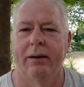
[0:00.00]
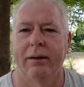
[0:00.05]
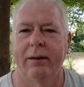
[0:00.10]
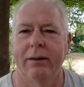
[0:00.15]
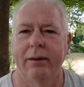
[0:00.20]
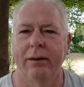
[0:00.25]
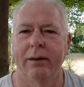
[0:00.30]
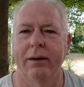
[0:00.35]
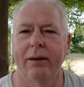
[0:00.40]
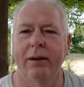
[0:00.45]

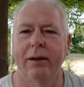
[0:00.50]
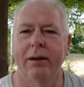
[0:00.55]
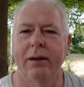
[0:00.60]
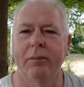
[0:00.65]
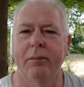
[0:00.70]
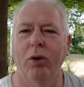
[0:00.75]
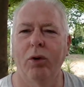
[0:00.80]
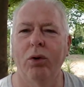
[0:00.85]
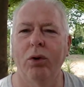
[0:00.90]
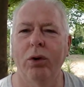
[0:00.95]
Good
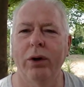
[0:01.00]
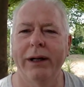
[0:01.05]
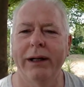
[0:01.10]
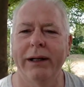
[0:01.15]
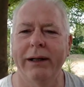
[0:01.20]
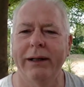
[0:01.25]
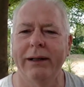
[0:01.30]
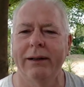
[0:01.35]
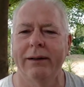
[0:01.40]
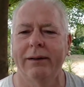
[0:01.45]

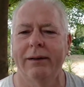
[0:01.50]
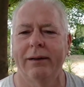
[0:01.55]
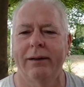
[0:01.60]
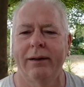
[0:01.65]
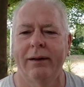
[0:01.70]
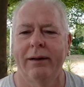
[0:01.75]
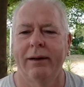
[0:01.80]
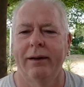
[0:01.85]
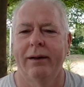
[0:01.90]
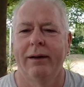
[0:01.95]
morning.
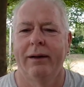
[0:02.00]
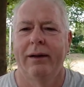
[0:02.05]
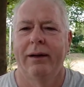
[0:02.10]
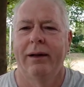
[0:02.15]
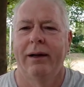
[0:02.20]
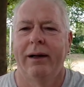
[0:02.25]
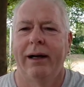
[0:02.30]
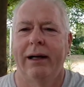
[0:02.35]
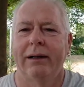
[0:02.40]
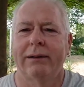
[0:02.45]

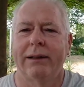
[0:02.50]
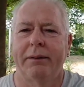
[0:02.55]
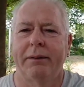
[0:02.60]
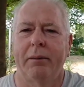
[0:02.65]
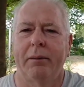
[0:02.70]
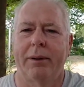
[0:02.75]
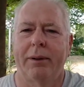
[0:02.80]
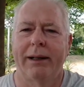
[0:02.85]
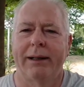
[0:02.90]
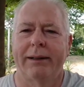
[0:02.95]
How's
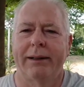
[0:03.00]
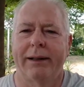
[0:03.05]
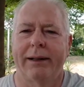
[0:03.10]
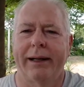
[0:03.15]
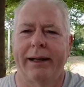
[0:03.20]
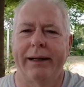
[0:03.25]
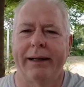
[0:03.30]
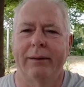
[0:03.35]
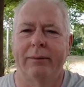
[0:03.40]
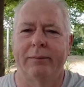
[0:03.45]
everybody
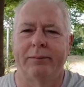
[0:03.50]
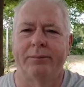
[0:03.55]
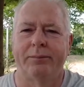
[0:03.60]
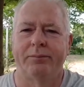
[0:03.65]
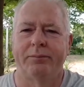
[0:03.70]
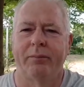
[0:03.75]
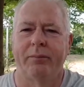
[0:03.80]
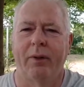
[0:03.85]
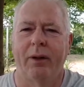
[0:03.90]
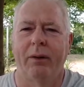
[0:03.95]
today?
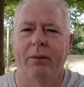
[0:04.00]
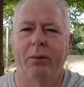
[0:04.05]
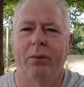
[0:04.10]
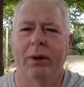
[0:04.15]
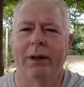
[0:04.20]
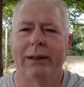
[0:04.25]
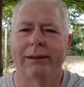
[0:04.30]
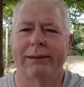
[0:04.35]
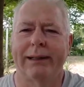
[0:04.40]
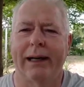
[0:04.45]

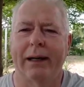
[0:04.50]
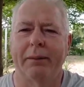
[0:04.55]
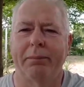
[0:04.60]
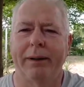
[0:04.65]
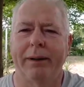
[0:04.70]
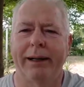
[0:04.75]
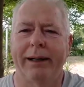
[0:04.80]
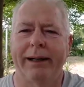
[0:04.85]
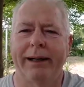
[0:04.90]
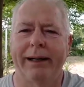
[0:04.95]
What's
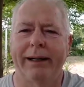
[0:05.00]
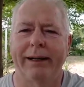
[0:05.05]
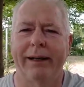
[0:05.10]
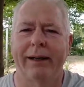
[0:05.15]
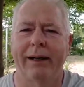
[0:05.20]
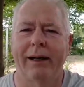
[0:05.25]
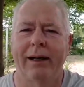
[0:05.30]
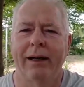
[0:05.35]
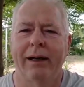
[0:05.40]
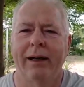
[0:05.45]
happening in
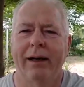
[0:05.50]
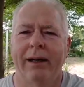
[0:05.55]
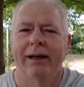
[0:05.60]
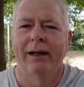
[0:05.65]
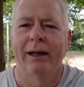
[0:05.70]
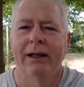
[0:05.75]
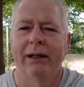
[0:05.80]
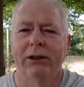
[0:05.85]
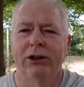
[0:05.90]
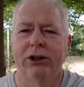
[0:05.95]

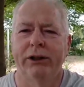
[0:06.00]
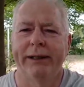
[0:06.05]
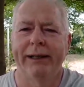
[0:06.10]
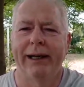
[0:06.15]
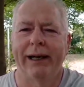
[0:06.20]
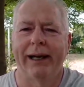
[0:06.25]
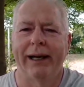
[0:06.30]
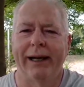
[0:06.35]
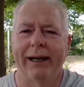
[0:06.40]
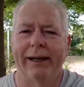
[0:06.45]

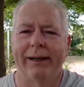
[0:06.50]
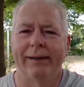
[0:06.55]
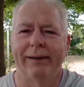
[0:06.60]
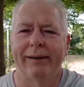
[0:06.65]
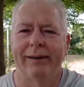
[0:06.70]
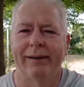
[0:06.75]
G-land?